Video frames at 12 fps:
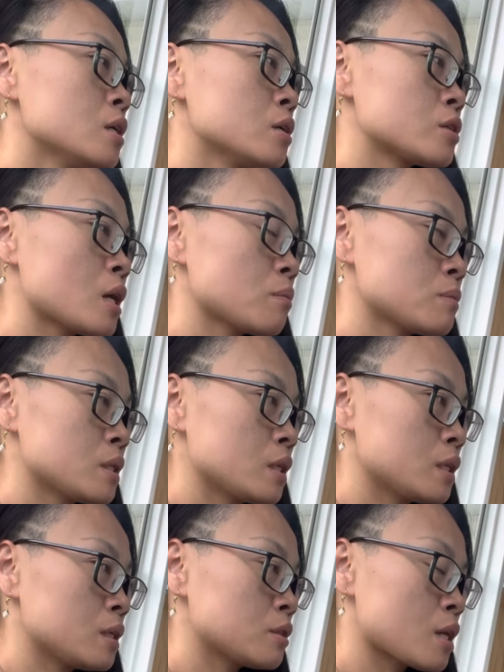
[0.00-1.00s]

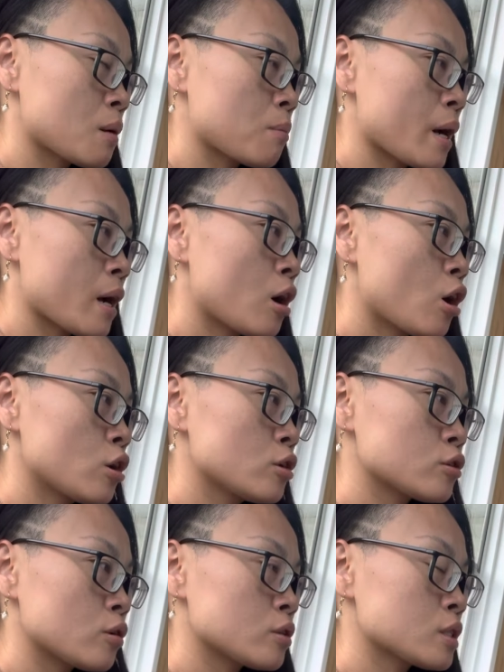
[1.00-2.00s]
something inside my
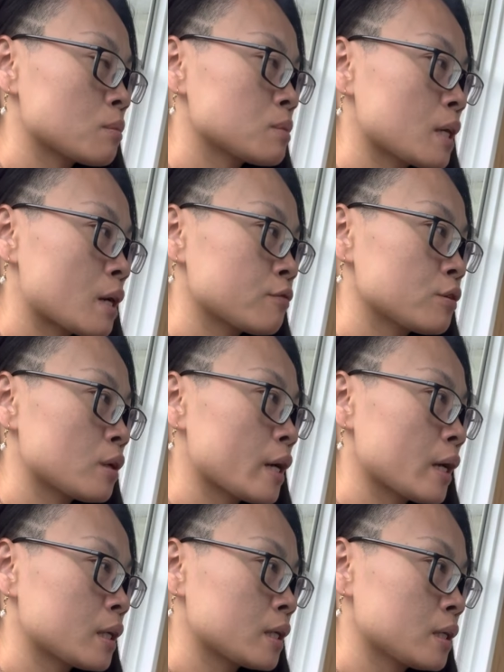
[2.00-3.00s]
heart or something I feel
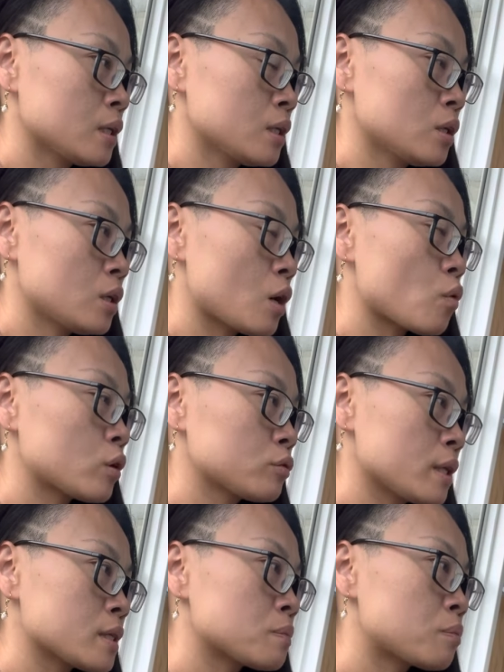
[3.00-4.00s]
like I want to
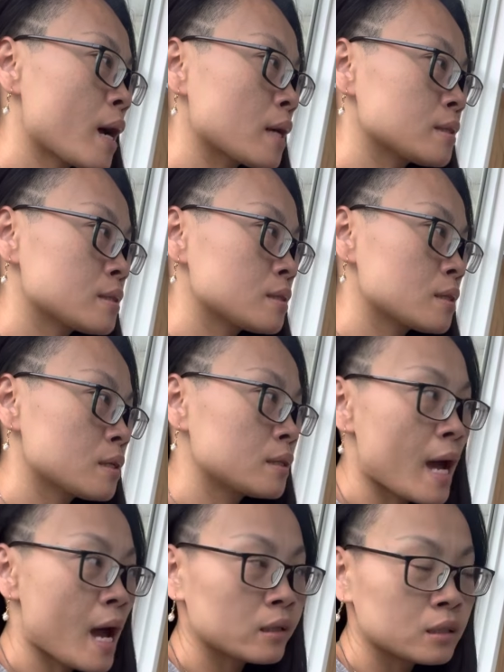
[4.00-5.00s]
express,
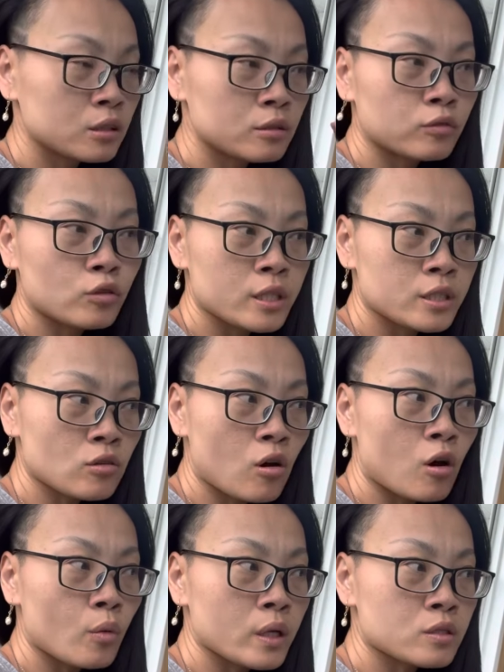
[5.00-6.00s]
that little voice
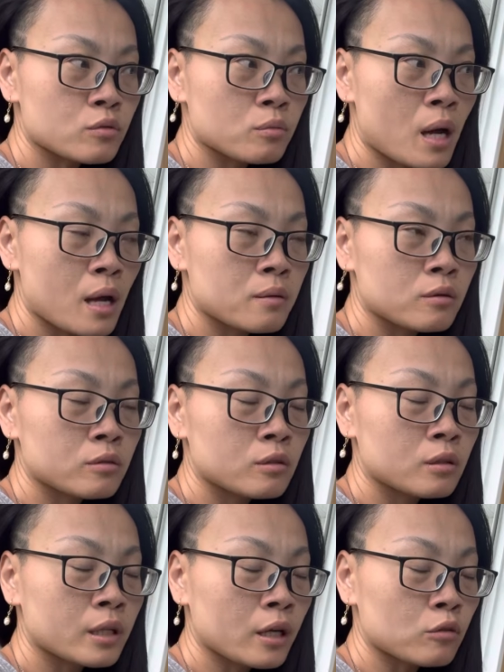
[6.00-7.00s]
always remind
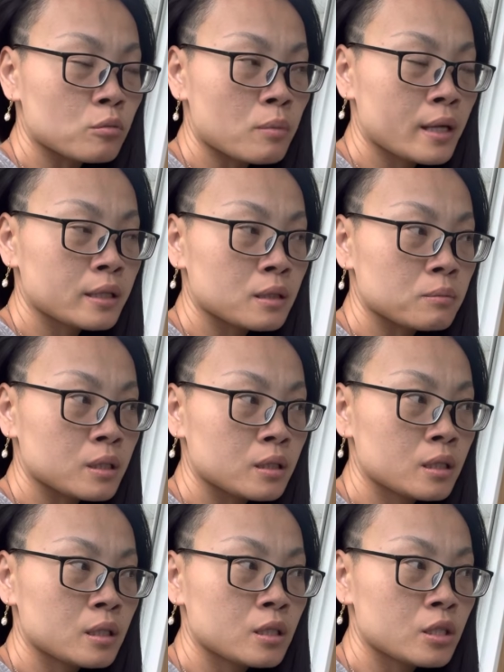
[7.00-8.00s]
like reminding me,
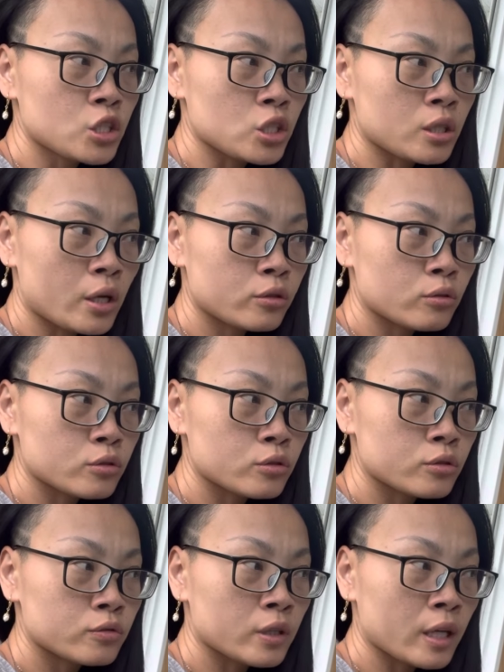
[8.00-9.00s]
Gina, don't
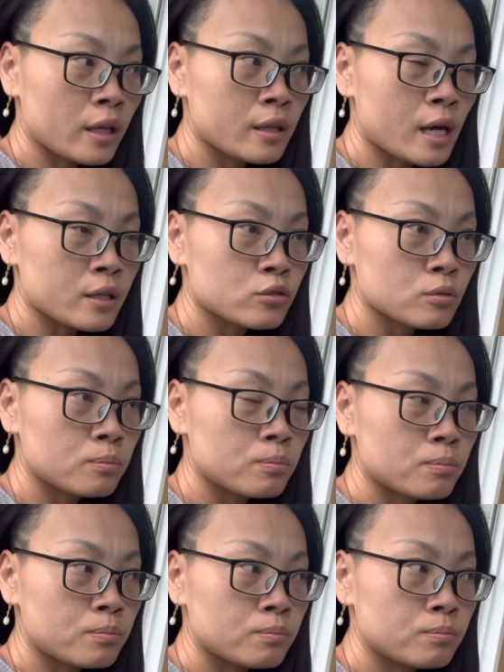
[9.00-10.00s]
you forget that you,
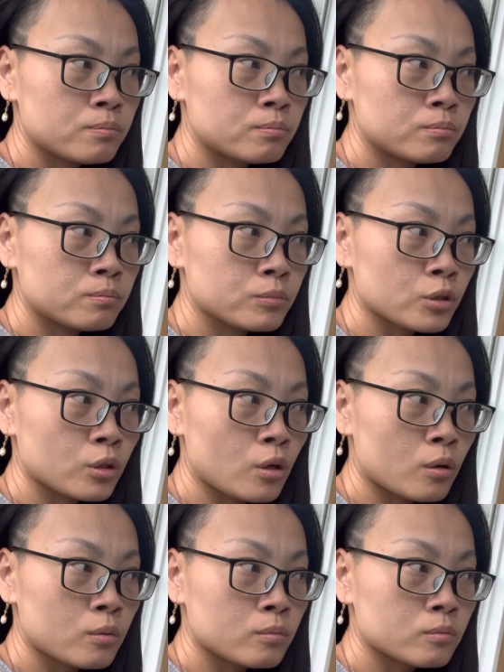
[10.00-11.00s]
you
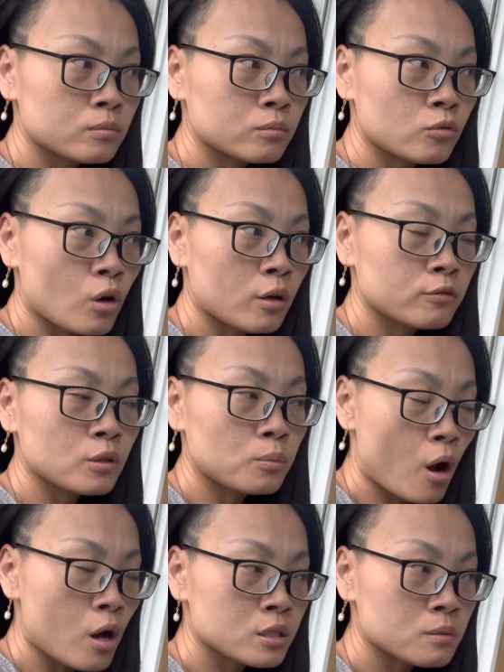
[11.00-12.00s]
know, one of your
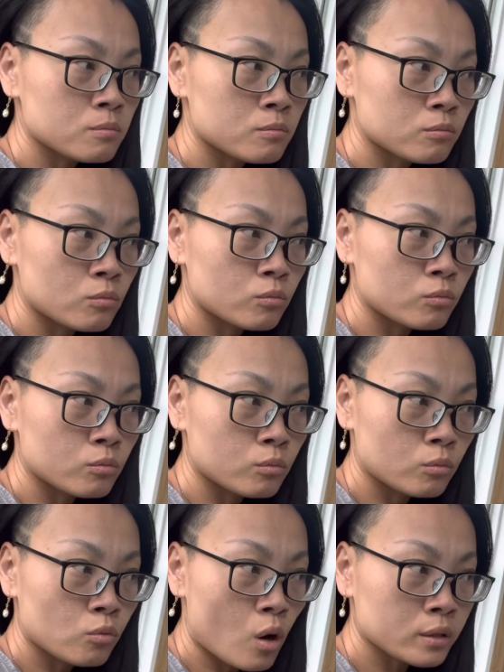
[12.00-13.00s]
boss
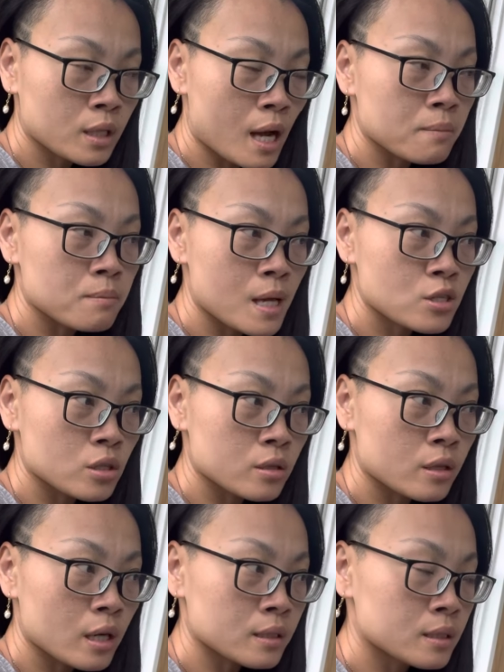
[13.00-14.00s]
one time
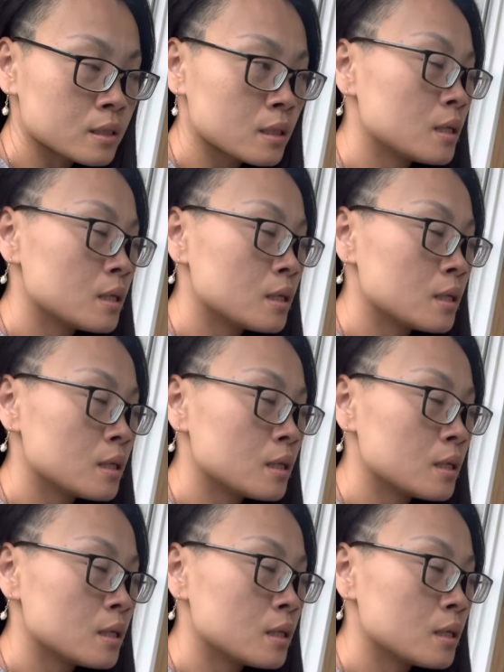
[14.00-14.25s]
mentioned this.